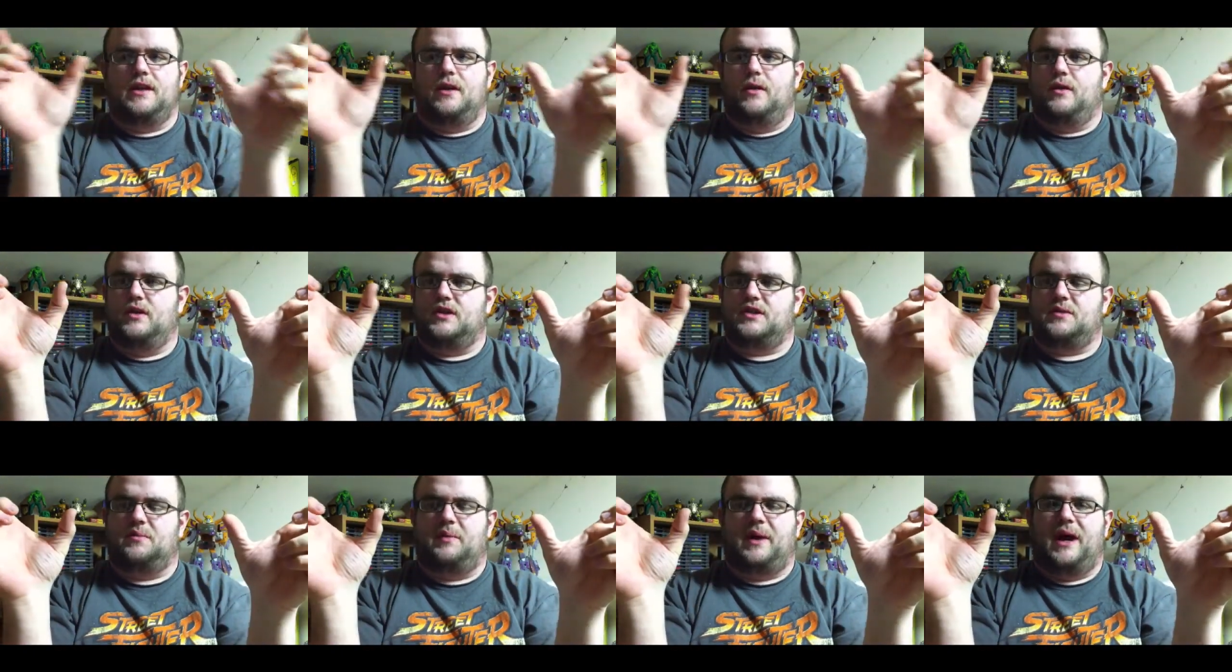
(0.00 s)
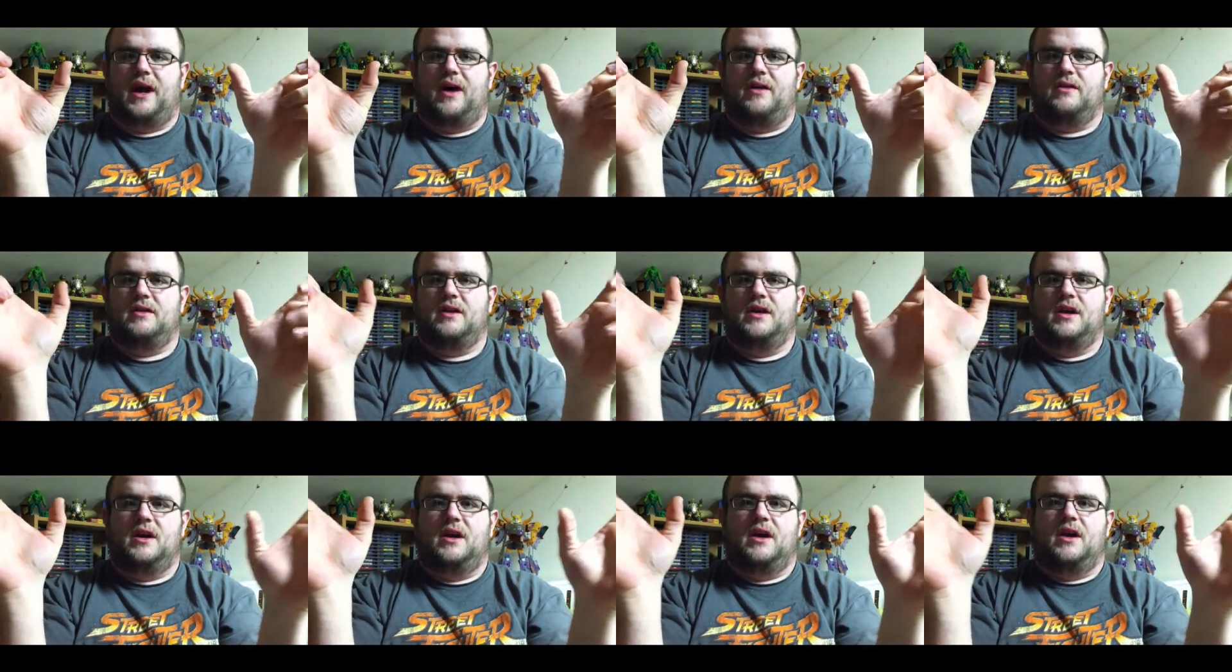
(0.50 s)
You know, there's
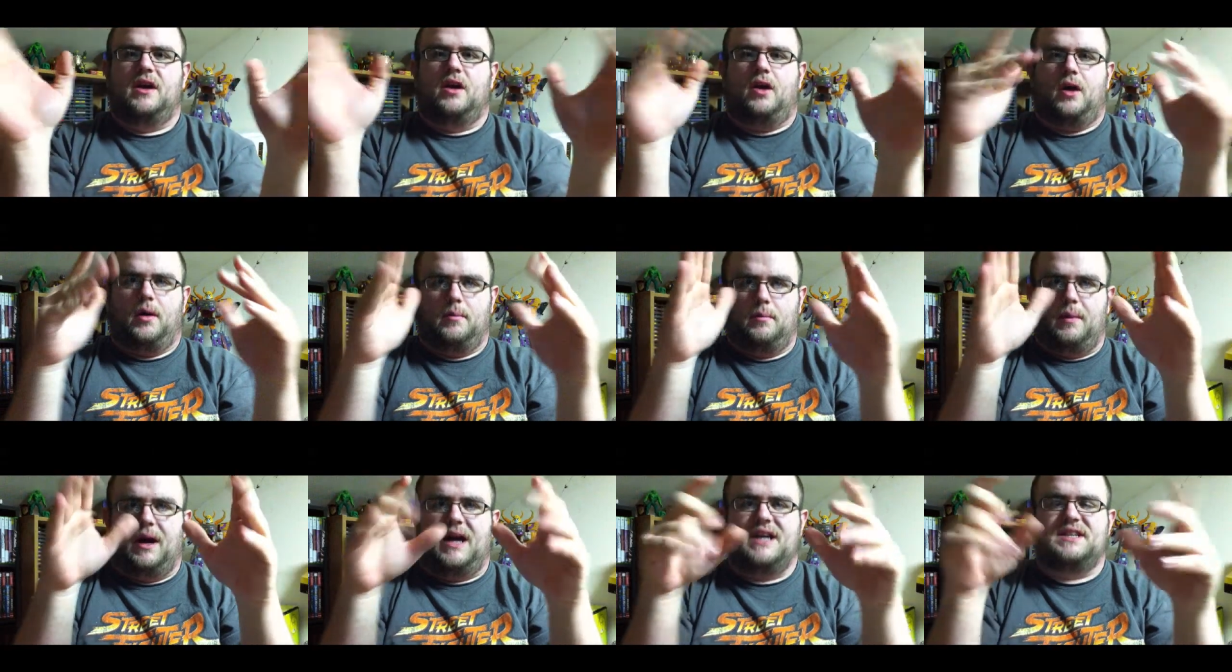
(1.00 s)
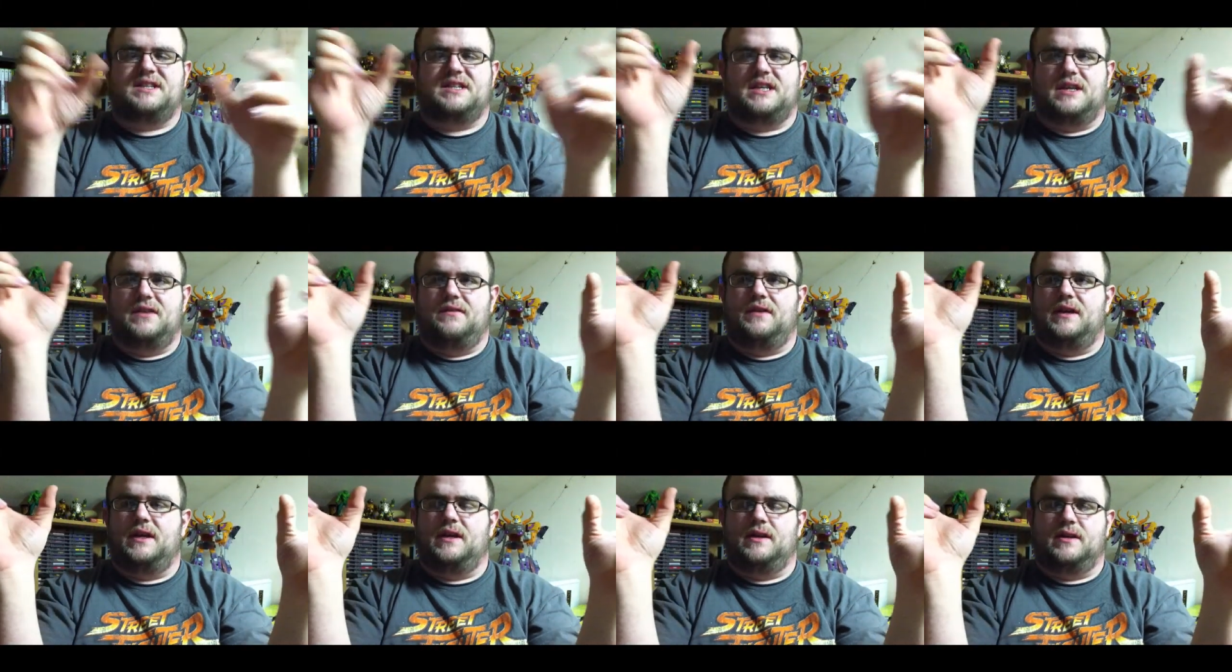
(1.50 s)
about, on my
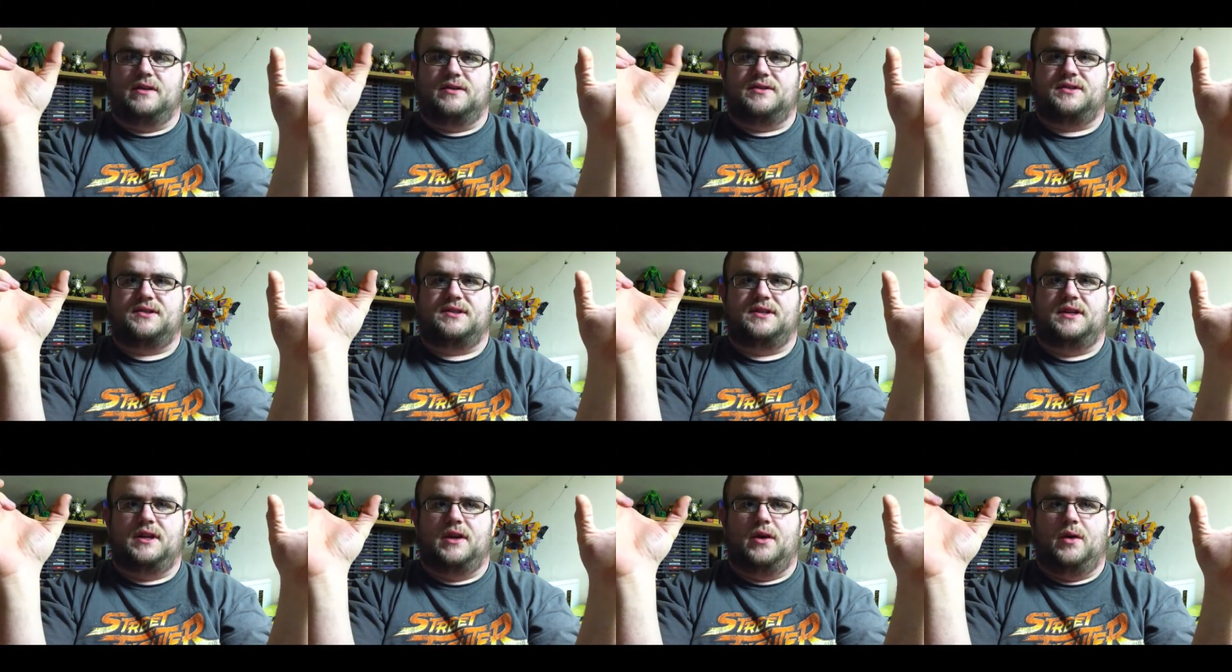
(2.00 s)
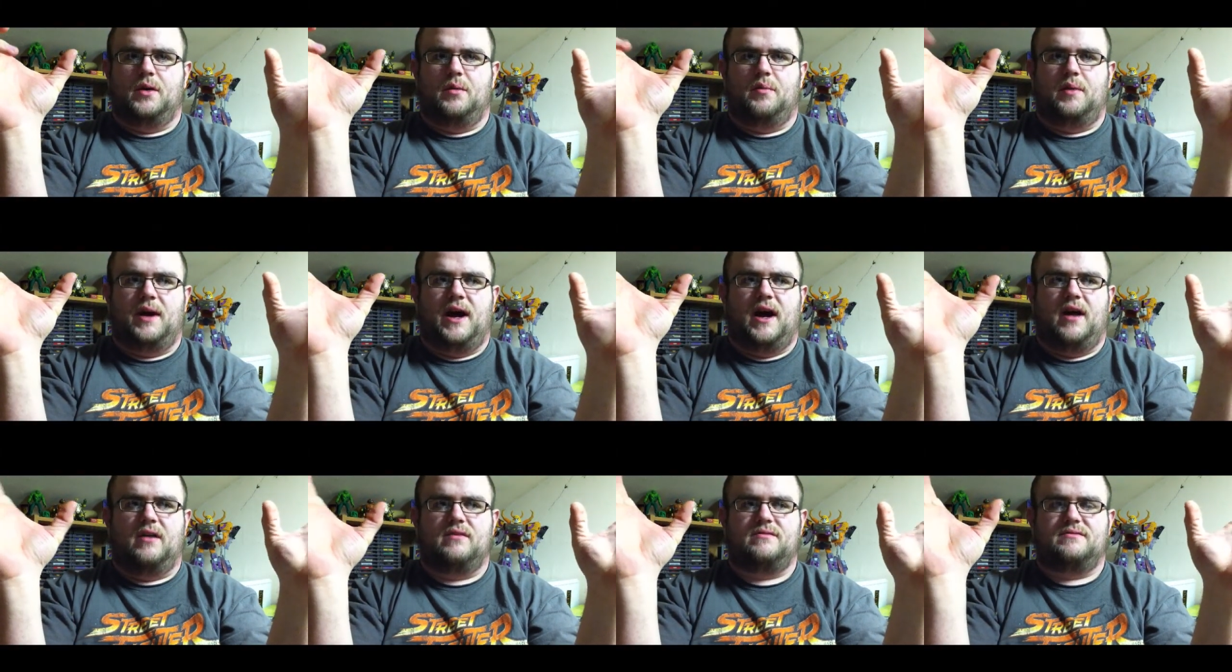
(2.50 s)
TV, there's, you know,
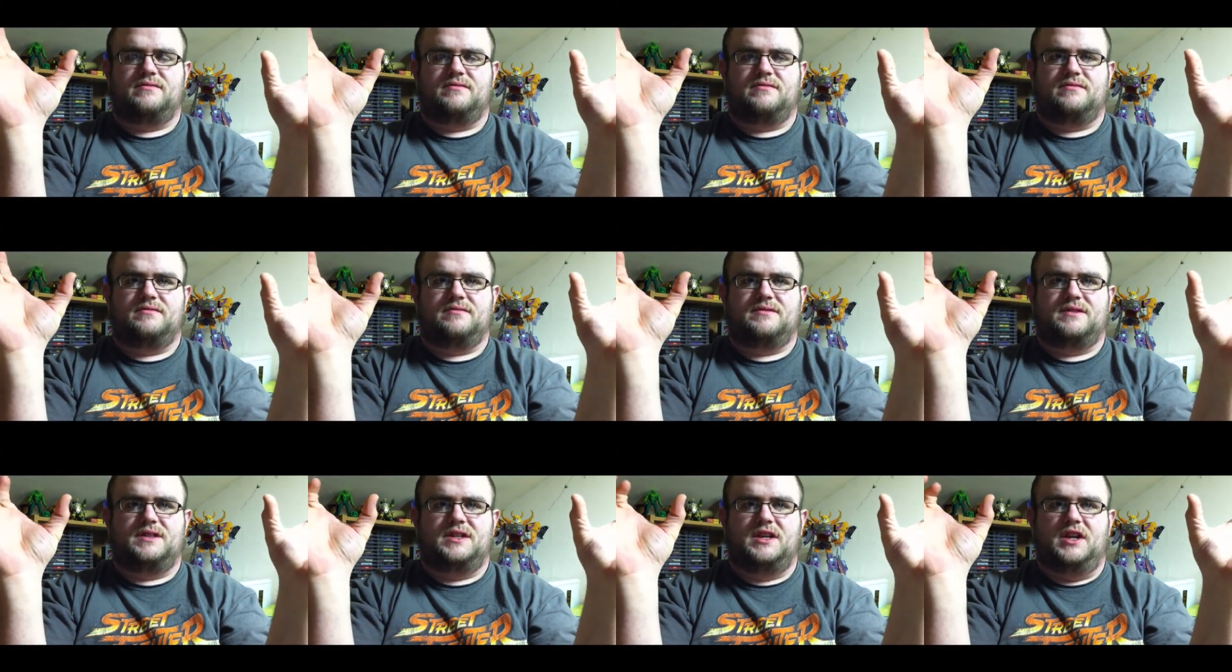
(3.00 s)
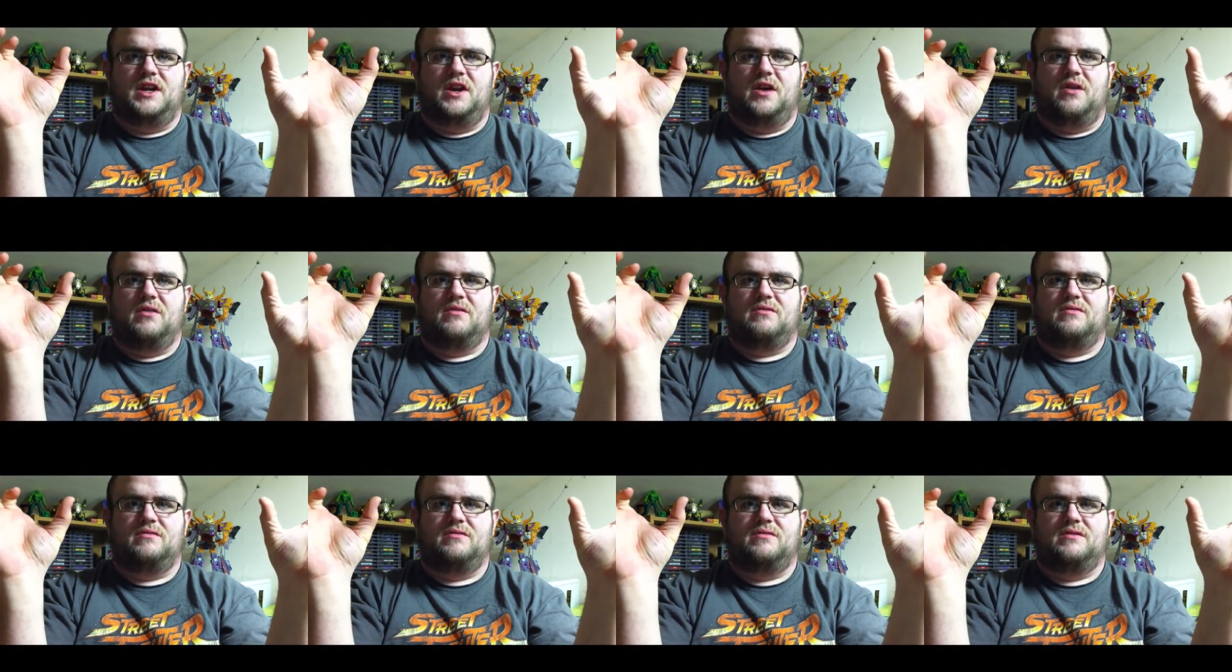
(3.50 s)
about, you
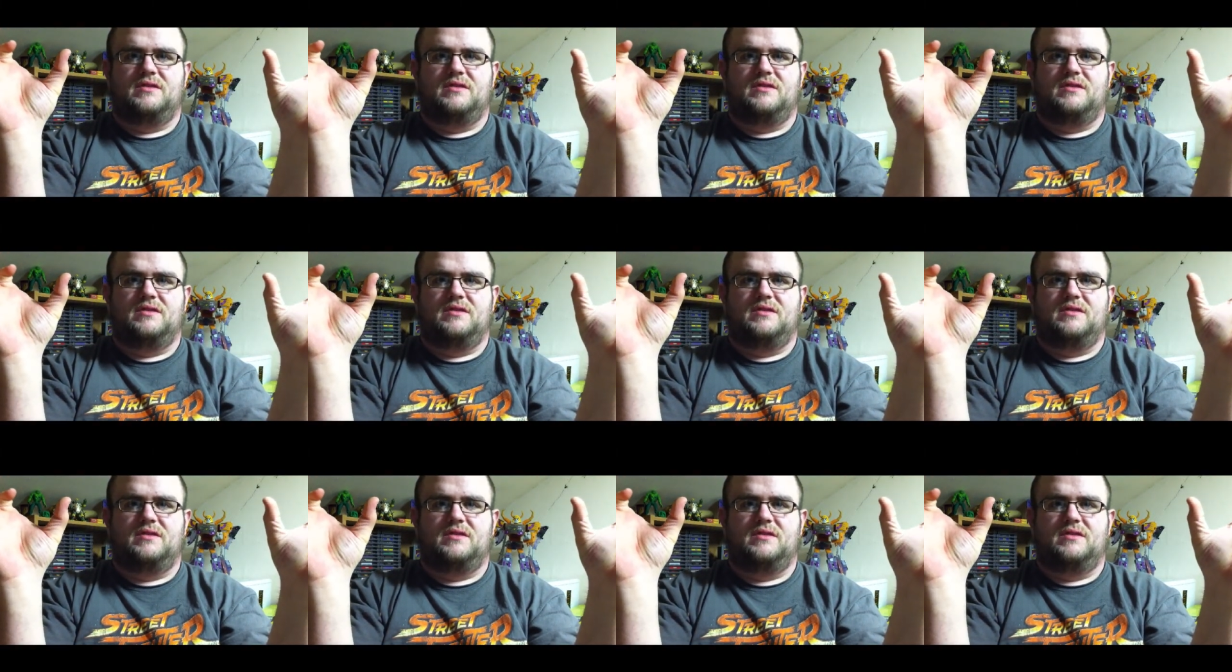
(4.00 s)
know,